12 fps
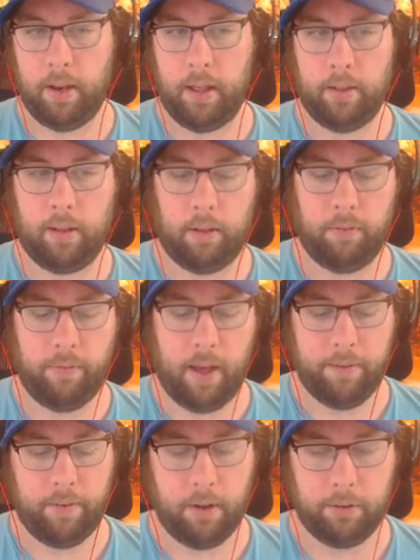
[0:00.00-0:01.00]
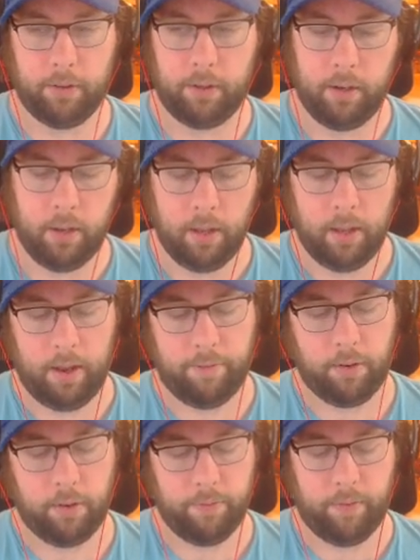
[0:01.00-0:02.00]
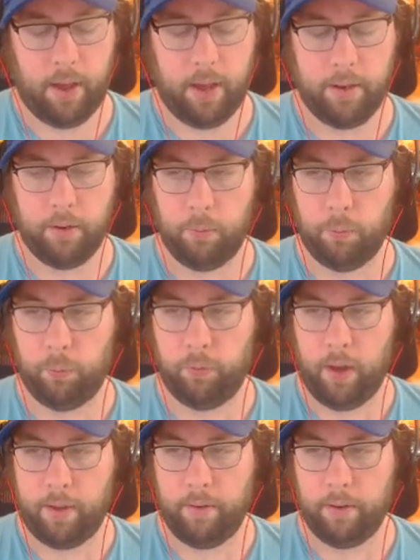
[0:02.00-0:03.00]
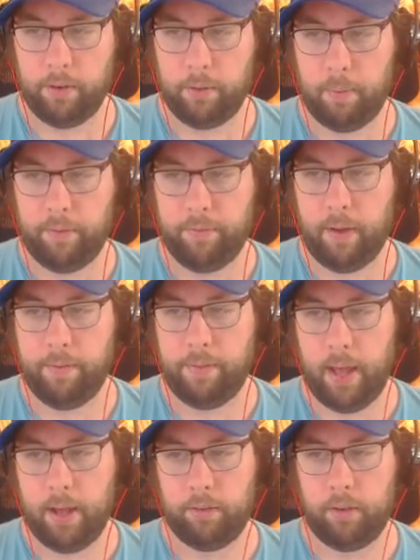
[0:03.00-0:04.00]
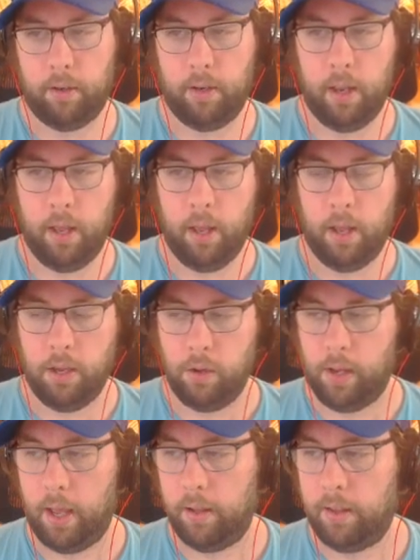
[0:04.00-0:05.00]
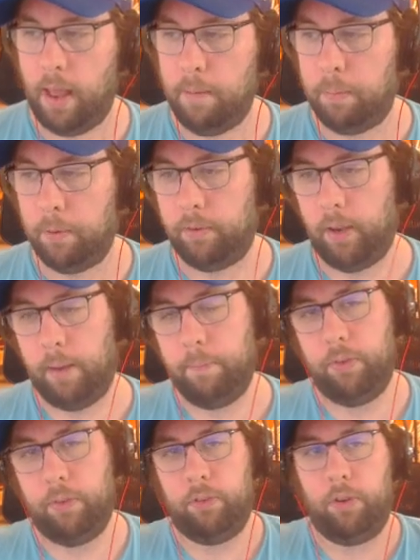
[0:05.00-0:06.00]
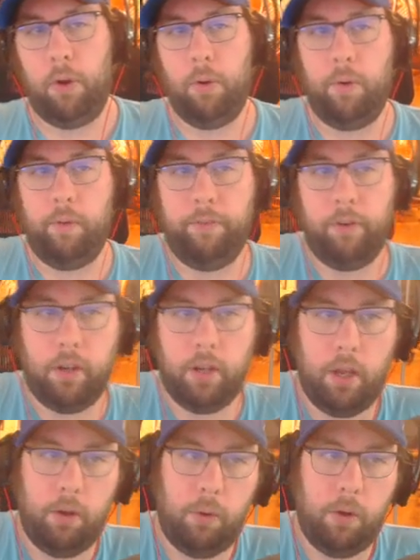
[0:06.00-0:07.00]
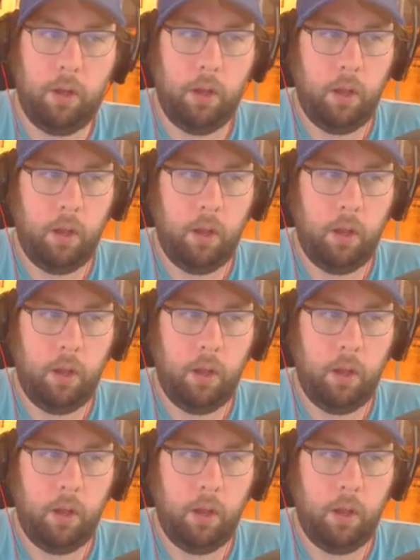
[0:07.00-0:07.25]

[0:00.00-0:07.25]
that, that's 500. If you divide 500 by 5,000, you get 10%. So for you,